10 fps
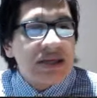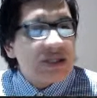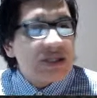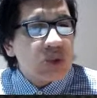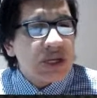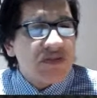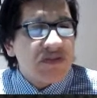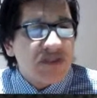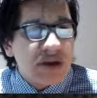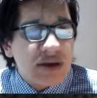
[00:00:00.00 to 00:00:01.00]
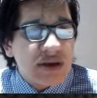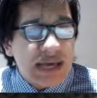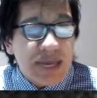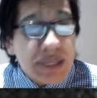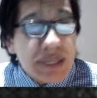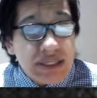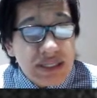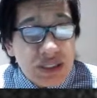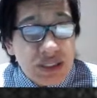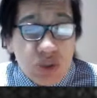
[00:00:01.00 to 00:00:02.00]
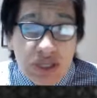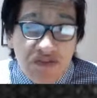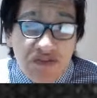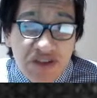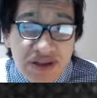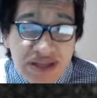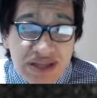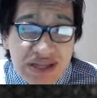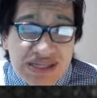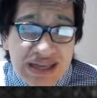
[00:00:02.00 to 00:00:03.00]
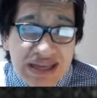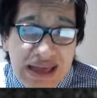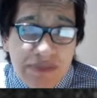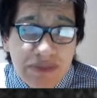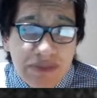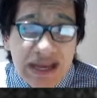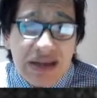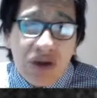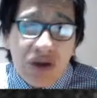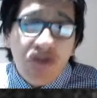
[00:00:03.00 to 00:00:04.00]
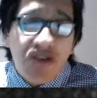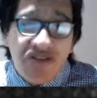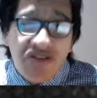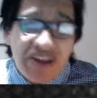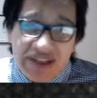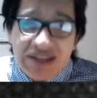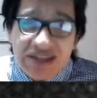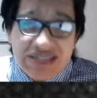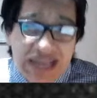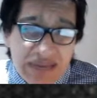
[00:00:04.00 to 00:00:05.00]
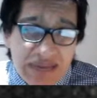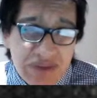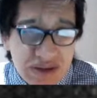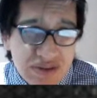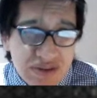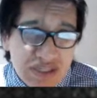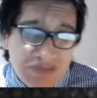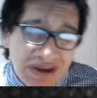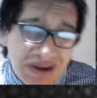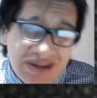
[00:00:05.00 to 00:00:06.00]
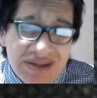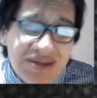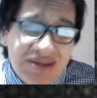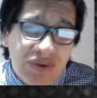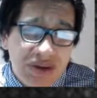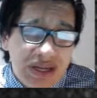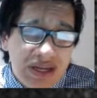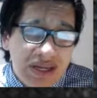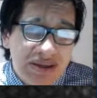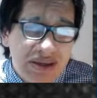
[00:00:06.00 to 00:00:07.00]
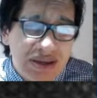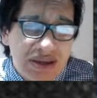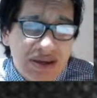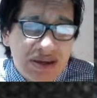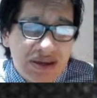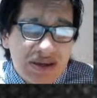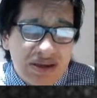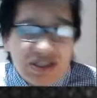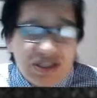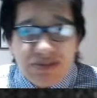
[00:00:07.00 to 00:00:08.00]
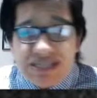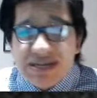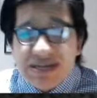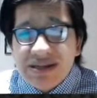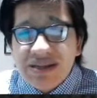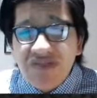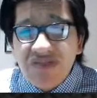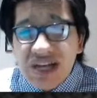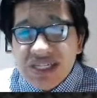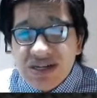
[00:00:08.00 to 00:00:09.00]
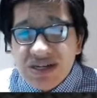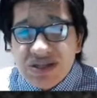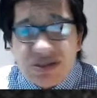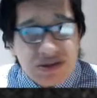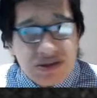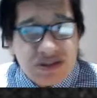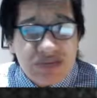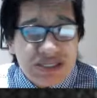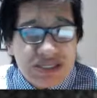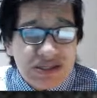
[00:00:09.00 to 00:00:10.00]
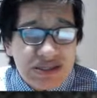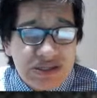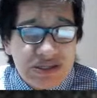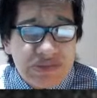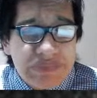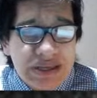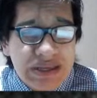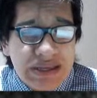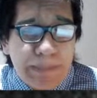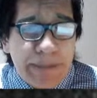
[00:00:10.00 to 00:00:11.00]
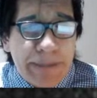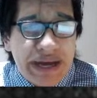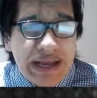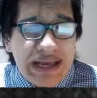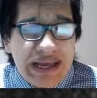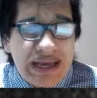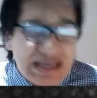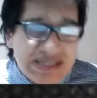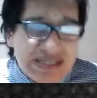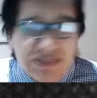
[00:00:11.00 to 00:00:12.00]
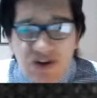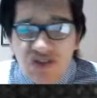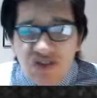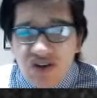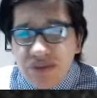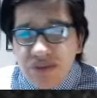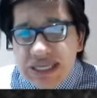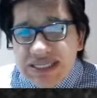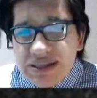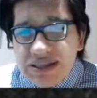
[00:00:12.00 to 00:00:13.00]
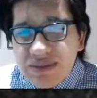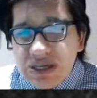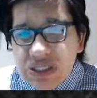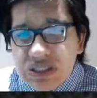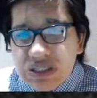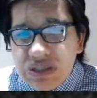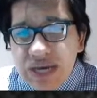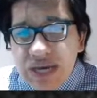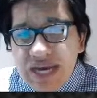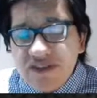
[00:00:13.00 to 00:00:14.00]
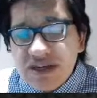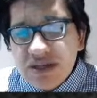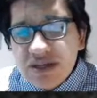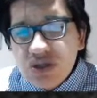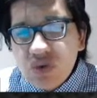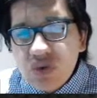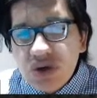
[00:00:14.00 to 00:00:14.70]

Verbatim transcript: intuitive, uh, I have an intuitive feeling that it's unhappy, but I know for a fact that it's unhappy, you know? Despondent is a word that I, uh, it's basically in the flashcards, you know, it's basically there but uh, it's very very basically because you have uh, two